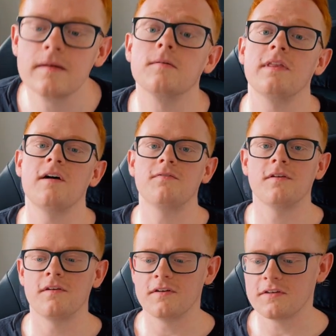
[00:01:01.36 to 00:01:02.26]
without
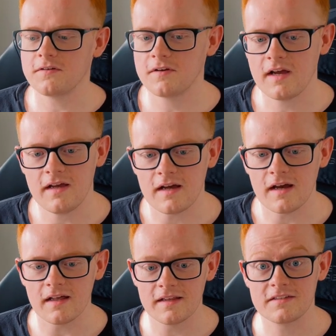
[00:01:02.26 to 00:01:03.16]
further ado,
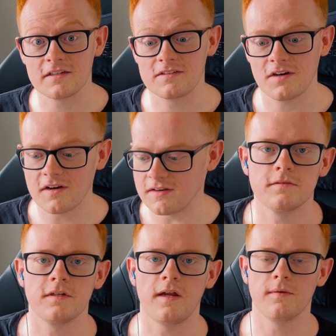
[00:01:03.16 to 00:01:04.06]
uh, let's get started.
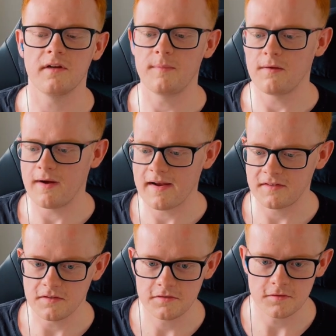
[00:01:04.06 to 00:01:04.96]
Today we're going to be
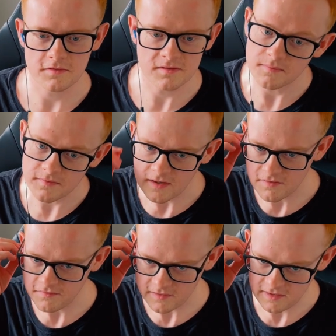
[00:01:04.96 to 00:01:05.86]
reacting to some very
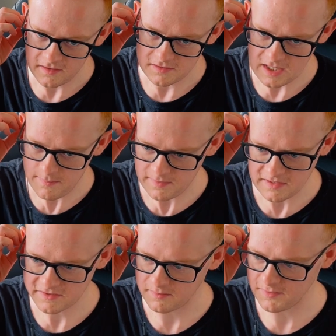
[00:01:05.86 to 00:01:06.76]
funny
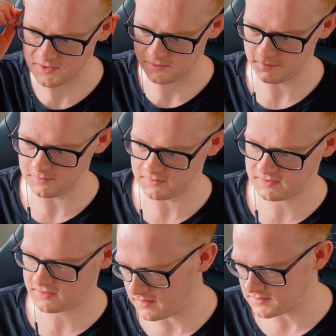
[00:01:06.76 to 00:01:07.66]
Japanese
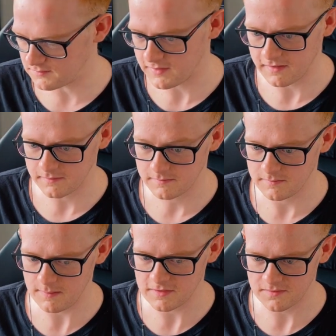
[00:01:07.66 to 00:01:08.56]
commercials, uh, some very,
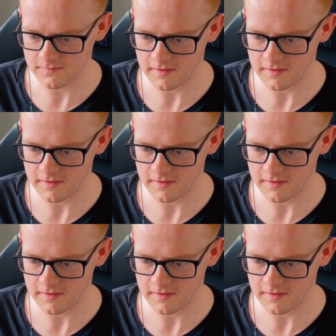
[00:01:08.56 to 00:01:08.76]
maybe some